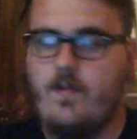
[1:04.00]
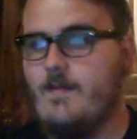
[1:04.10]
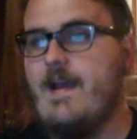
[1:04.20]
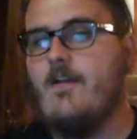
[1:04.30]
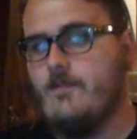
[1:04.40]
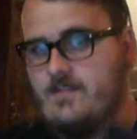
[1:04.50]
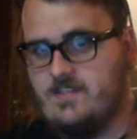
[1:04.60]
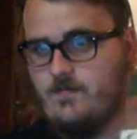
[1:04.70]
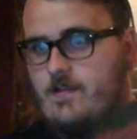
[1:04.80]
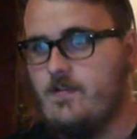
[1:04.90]
The Holy Mountain, which
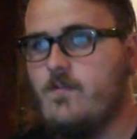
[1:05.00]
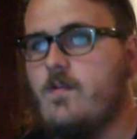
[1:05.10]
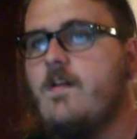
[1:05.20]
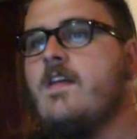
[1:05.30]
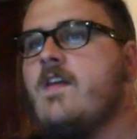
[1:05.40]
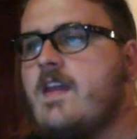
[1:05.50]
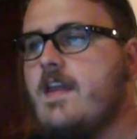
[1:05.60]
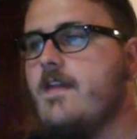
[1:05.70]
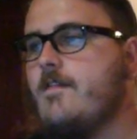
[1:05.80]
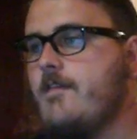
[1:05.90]
is really cool
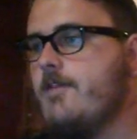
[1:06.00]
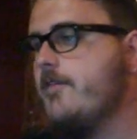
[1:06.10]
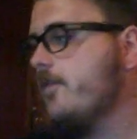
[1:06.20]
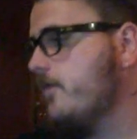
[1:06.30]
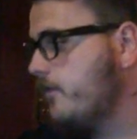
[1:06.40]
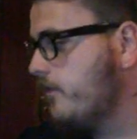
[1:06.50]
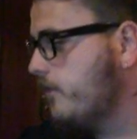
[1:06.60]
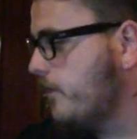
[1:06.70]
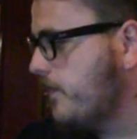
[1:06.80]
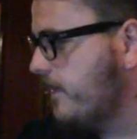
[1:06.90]
if you ever
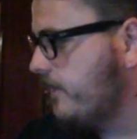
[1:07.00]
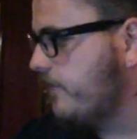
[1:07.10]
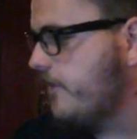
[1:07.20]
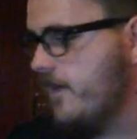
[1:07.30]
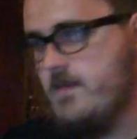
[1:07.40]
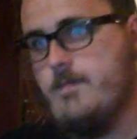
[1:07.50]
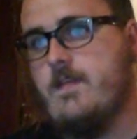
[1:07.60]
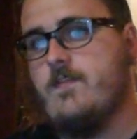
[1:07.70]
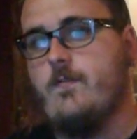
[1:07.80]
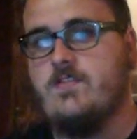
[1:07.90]
were particularly fond of the
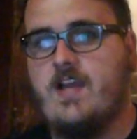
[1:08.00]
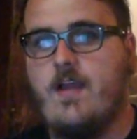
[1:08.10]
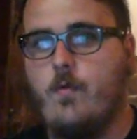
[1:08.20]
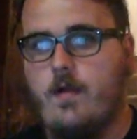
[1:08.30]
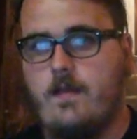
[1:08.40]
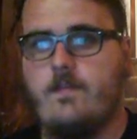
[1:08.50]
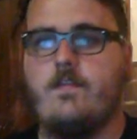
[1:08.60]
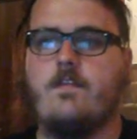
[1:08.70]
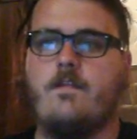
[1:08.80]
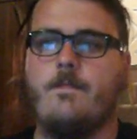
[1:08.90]
music, which I
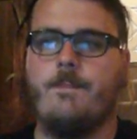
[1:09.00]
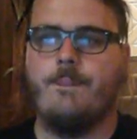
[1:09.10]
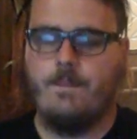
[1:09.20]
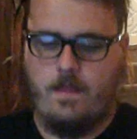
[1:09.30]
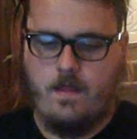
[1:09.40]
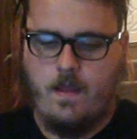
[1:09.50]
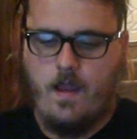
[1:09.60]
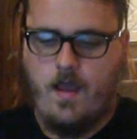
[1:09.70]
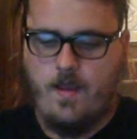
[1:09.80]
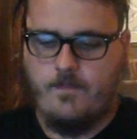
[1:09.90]
was.
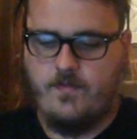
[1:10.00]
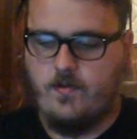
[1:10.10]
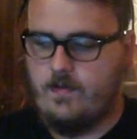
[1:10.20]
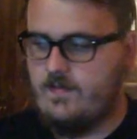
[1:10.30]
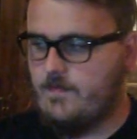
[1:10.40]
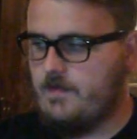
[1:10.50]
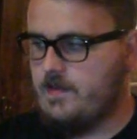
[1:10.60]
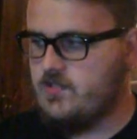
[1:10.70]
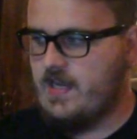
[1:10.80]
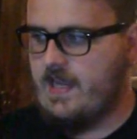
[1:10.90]
Certainly something
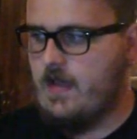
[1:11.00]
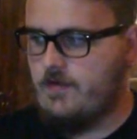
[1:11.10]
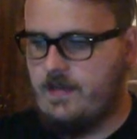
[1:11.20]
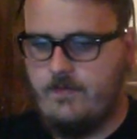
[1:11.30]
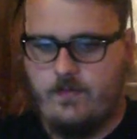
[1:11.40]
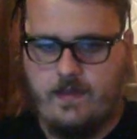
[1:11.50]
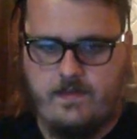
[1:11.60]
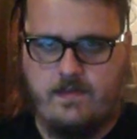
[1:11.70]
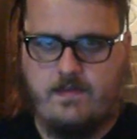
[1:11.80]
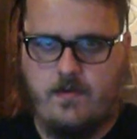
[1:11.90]
to check out and to give a
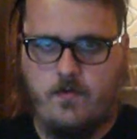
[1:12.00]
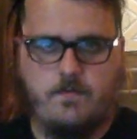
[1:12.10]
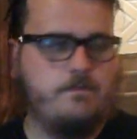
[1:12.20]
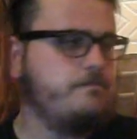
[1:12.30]
listen to.